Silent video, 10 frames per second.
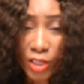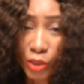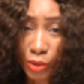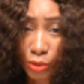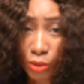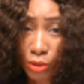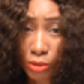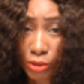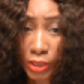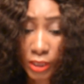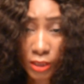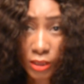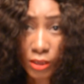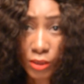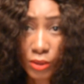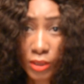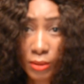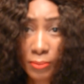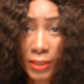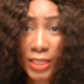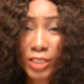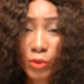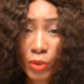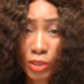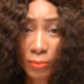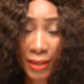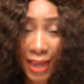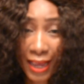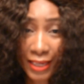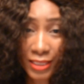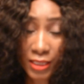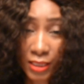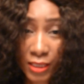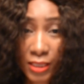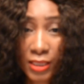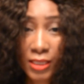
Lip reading: you go to the place you want to buy the